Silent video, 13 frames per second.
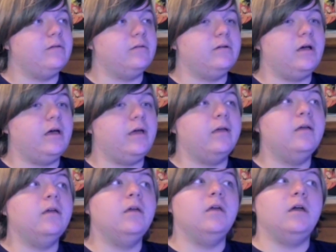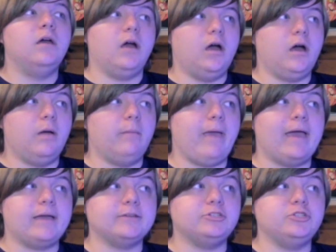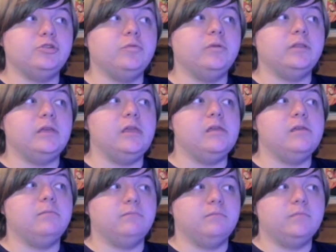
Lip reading: or not, actually,